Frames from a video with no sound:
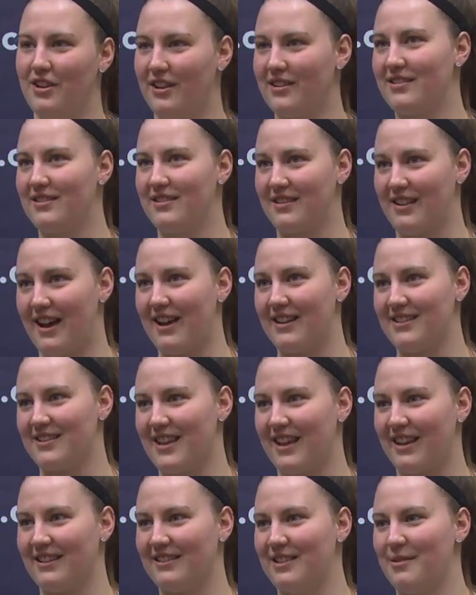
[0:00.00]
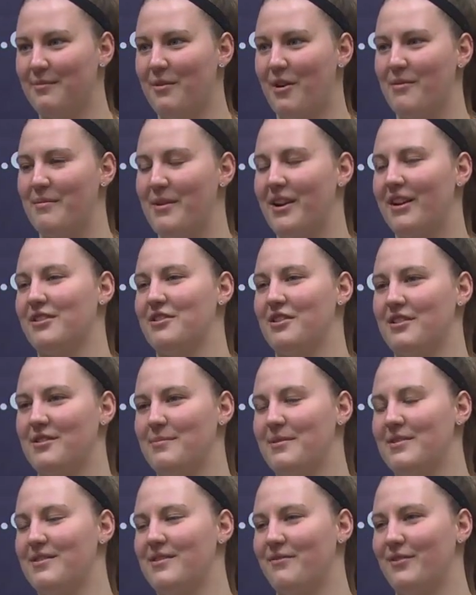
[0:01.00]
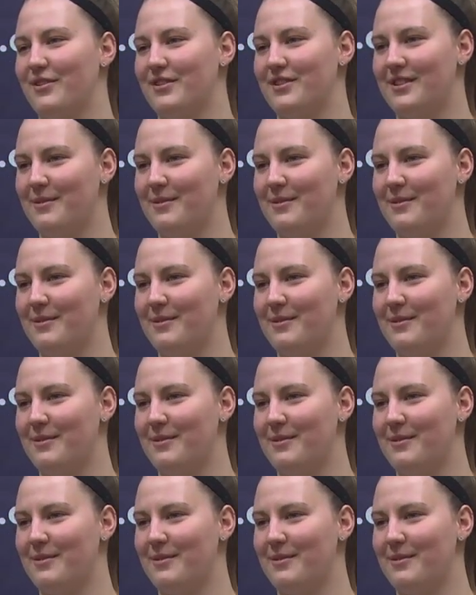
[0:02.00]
second team All-American, just missing first